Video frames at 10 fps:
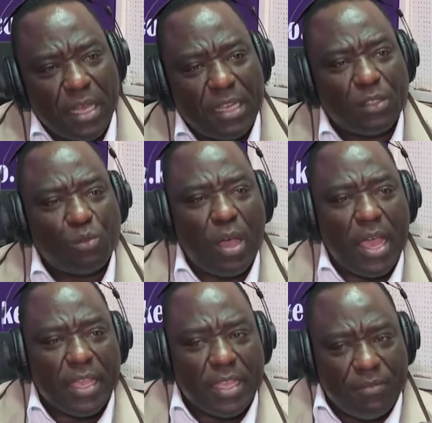That is
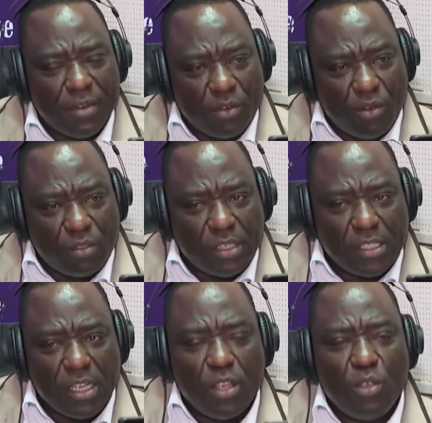why even God
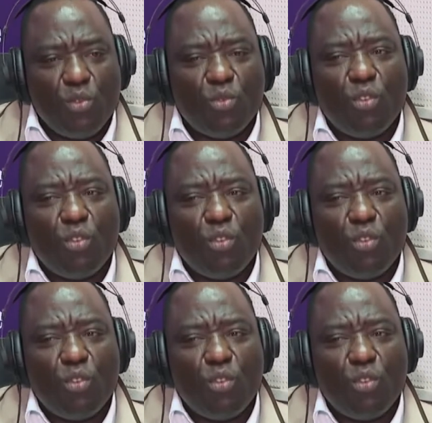says, you